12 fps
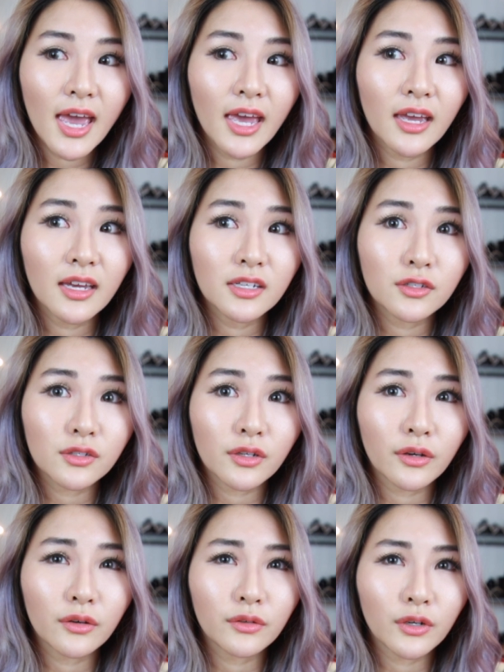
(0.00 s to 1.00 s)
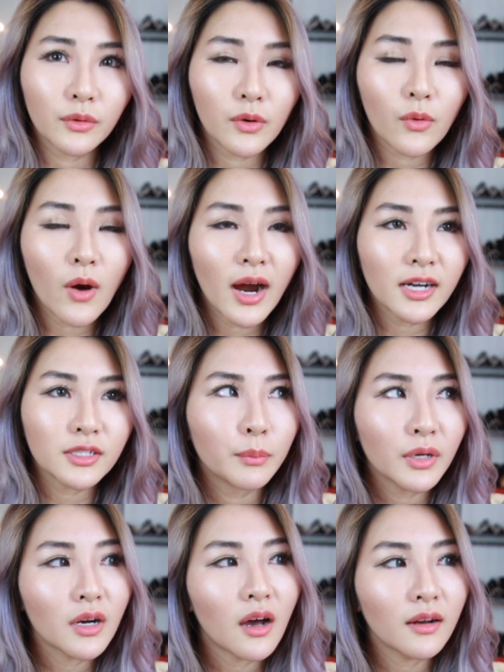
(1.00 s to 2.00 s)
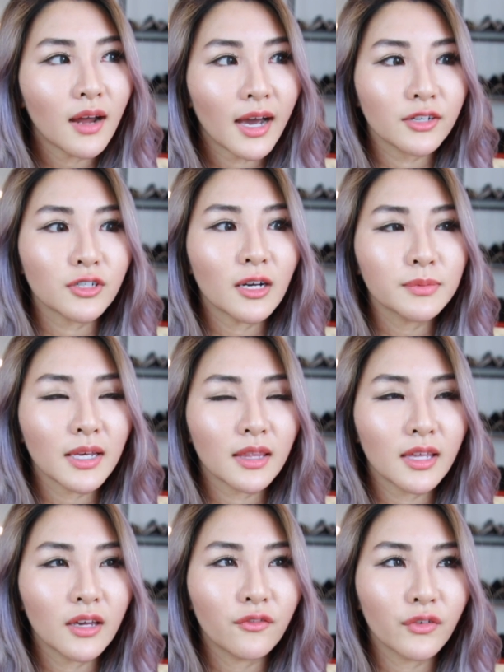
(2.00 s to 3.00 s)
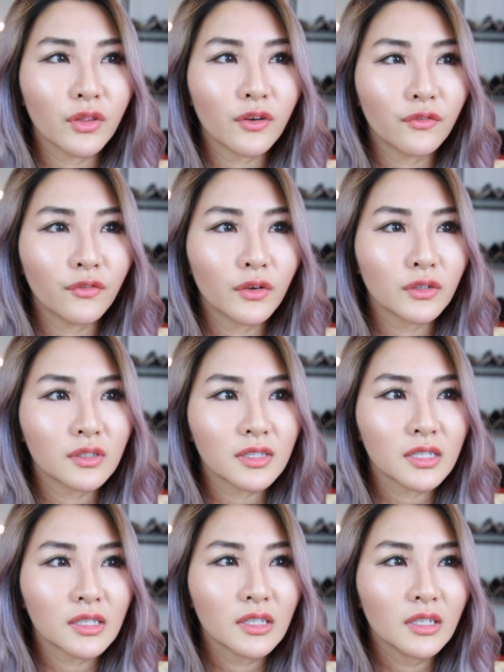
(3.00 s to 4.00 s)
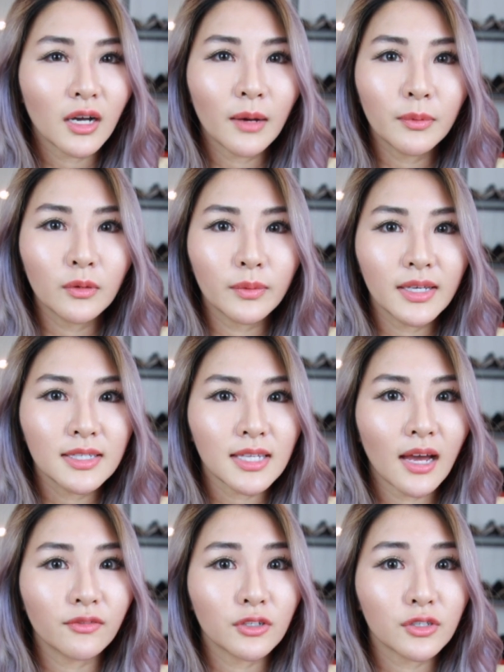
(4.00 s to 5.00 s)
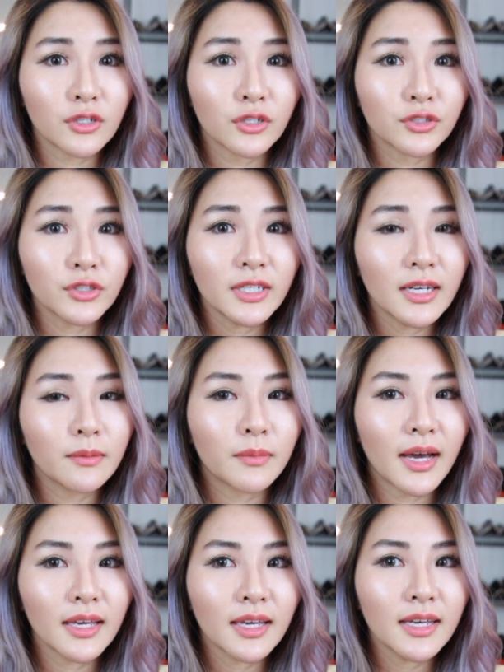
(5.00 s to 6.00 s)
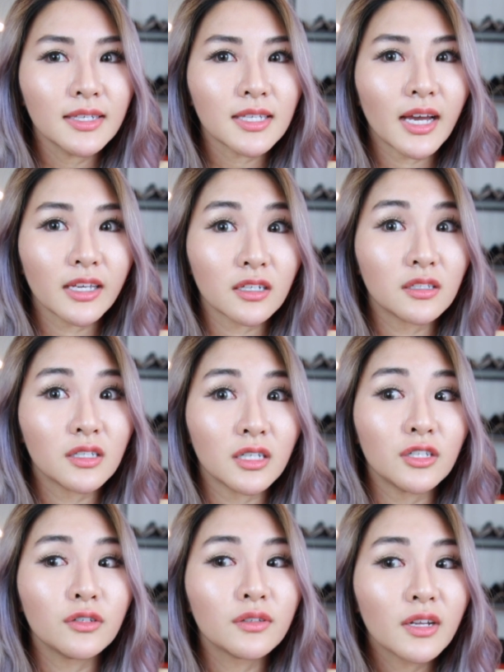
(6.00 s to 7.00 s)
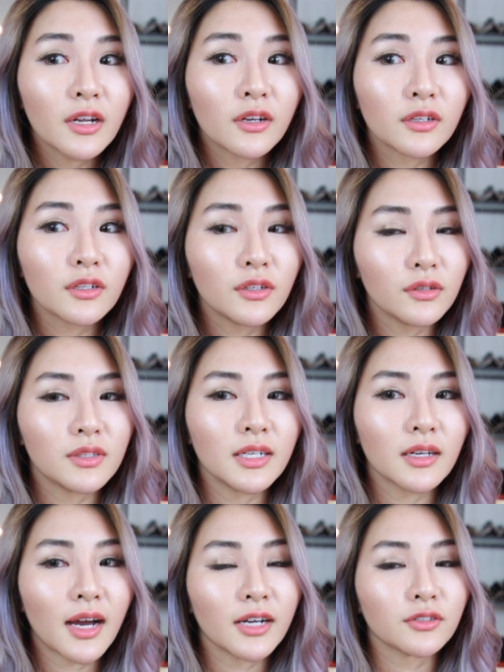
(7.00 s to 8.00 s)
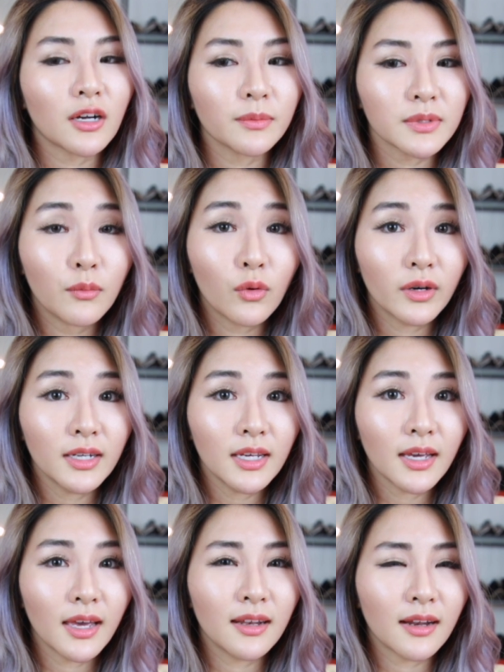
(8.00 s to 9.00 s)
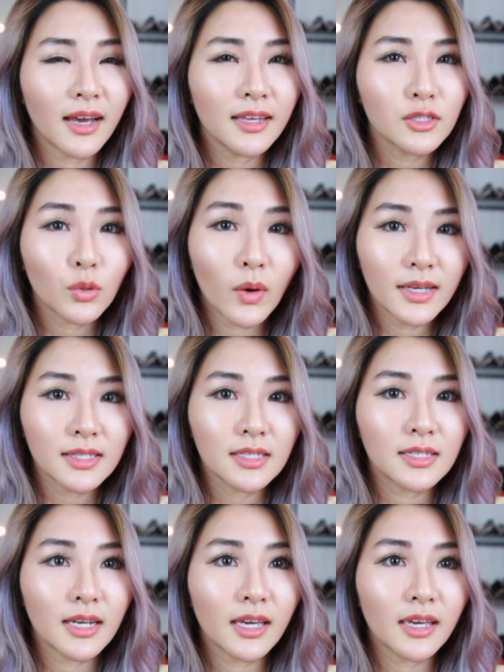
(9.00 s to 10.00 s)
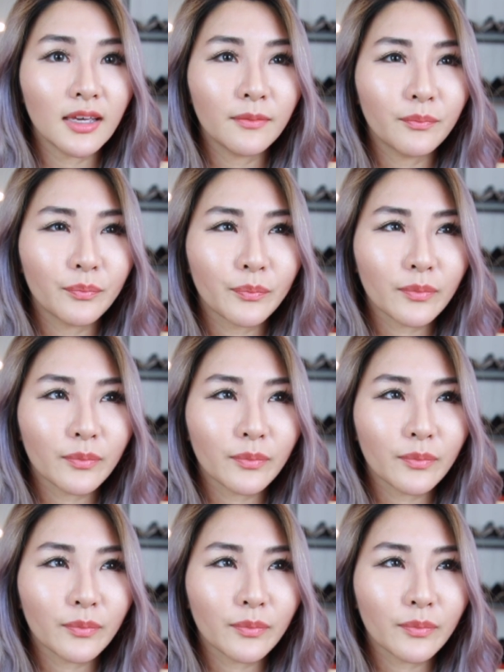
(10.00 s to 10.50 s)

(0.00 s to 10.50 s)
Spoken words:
And so you're required to put on eye drops, I think, for the first couple weeks after surgery. In my case, I continued using eye drops morning and night, twice a day,